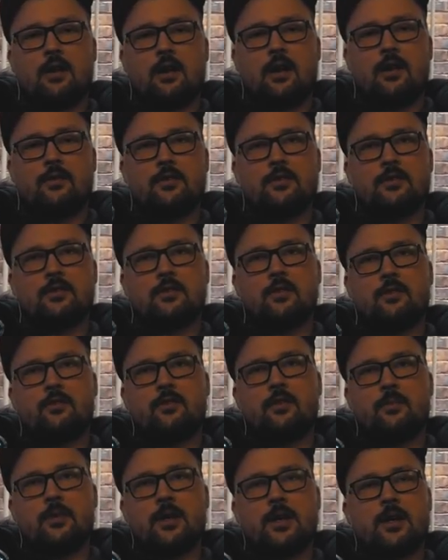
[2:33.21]
haven't so
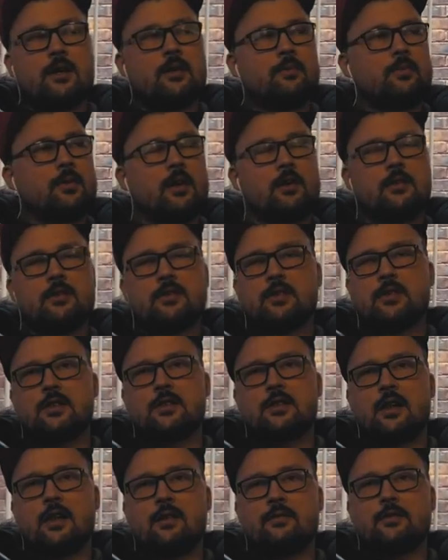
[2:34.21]
far made an appearance.
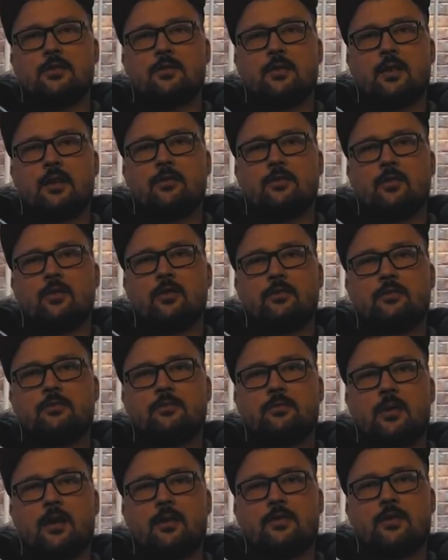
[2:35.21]
It's
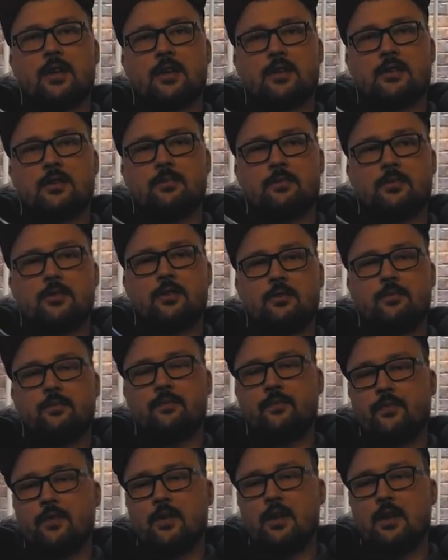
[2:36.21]
11:24, but I've texted them too.
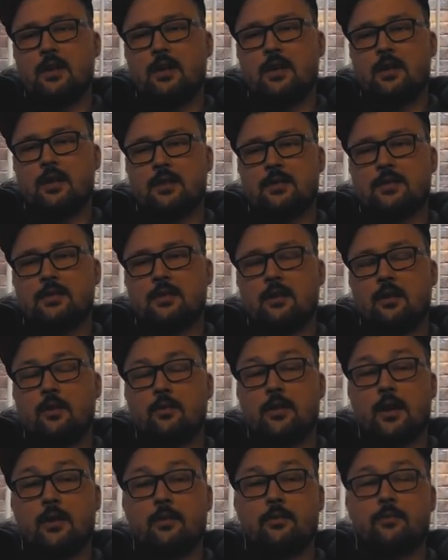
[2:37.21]
That's the
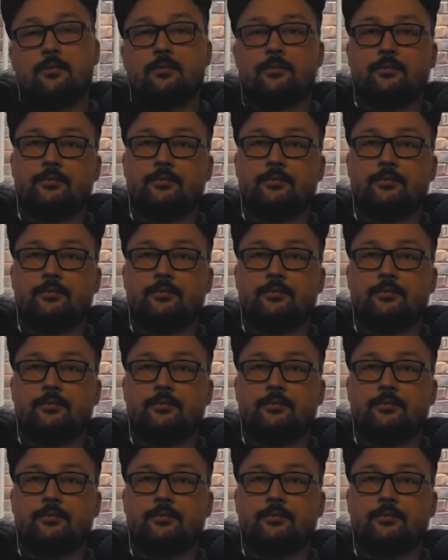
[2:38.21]
lowdown.